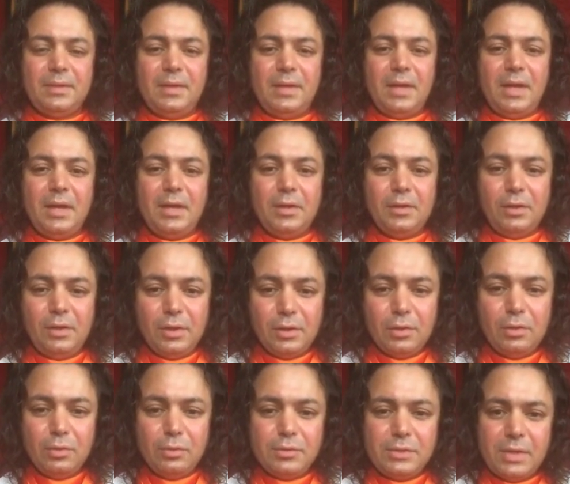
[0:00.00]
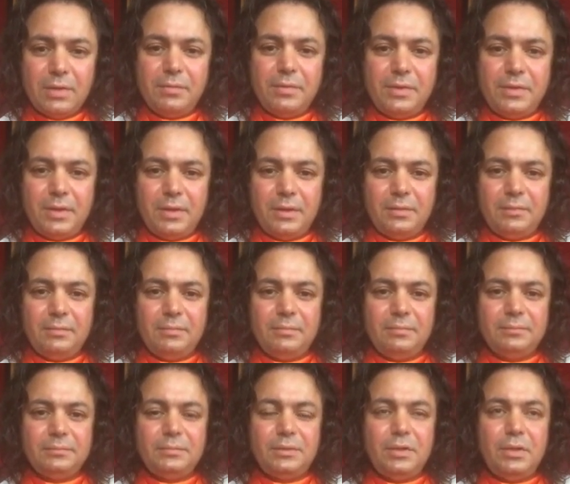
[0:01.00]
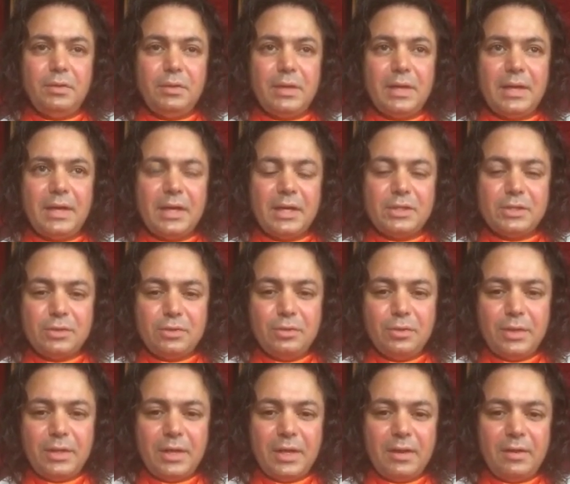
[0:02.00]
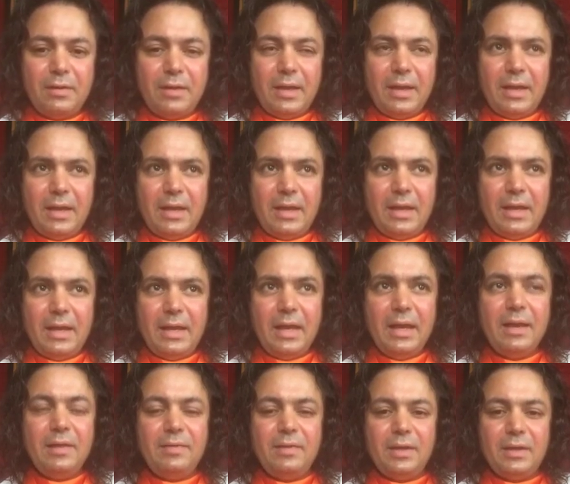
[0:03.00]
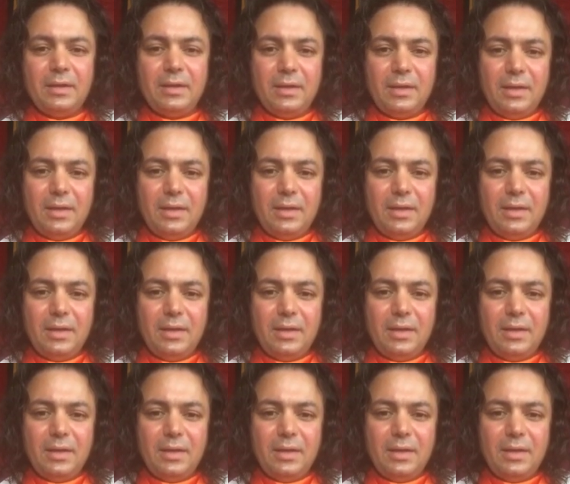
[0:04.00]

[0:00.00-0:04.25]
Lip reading: And it includes everything. You're not excluding anything.